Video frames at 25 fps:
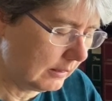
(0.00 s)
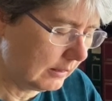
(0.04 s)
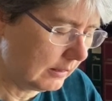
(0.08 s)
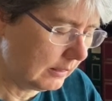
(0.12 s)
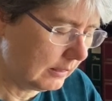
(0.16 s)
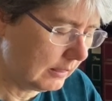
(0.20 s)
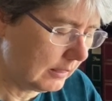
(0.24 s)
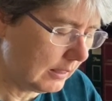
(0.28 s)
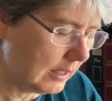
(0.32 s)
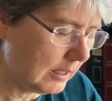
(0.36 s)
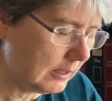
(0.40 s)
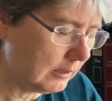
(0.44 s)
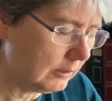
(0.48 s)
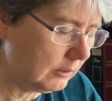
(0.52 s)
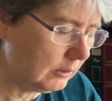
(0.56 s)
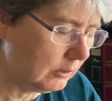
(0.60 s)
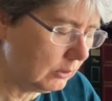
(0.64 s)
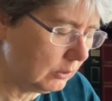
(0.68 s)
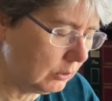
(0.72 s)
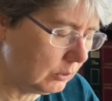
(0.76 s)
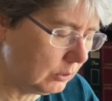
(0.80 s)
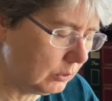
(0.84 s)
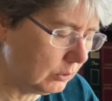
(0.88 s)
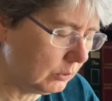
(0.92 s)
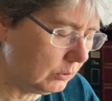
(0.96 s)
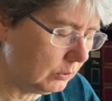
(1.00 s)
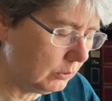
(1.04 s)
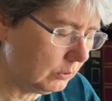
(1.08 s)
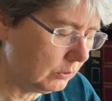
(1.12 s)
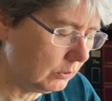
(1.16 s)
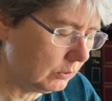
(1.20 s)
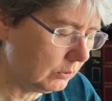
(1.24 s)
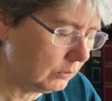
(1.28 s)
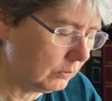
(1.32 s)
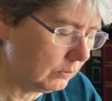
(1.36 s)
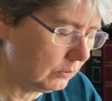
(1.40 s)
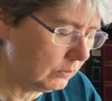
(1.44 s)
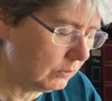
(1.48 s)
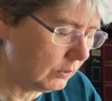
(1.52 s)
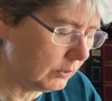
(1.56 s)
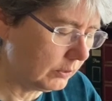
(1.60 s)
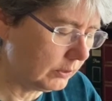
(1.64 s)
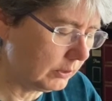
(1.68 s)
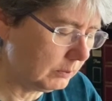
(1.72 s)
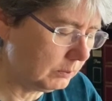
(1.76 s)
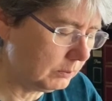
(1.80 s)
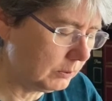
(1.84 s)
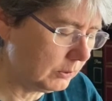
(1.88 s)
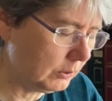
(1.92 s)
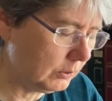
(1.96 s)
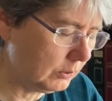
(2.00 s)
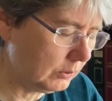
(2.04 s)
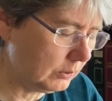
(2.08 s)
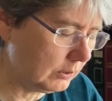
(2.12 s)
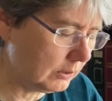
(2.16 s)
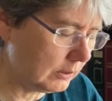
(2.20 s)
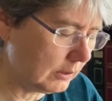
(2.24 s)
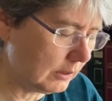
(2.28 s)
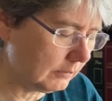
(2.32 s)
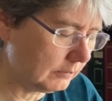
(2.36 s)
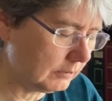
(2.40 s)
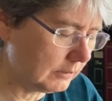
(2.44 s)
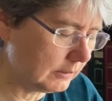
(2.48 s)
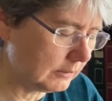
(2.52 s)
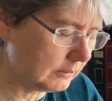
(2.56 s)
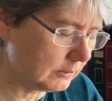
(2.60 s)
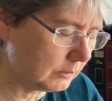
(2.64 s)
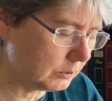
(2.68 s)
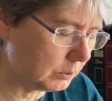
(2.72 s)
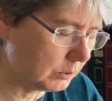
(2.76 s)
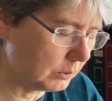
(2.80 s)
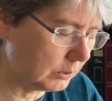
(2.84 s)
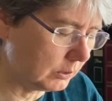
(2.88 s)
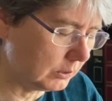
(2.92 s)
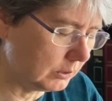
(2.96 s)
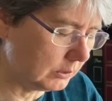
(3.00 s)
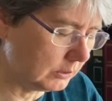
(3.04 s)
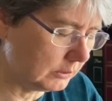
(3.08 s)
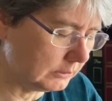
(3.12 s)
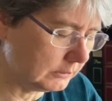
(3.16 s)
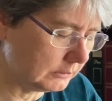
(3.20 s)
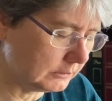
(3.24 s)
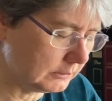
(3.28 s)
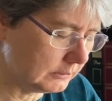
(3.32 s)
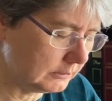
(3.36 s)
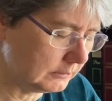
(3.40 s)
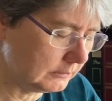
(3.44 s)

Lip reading: Thank you for the beauty of this world.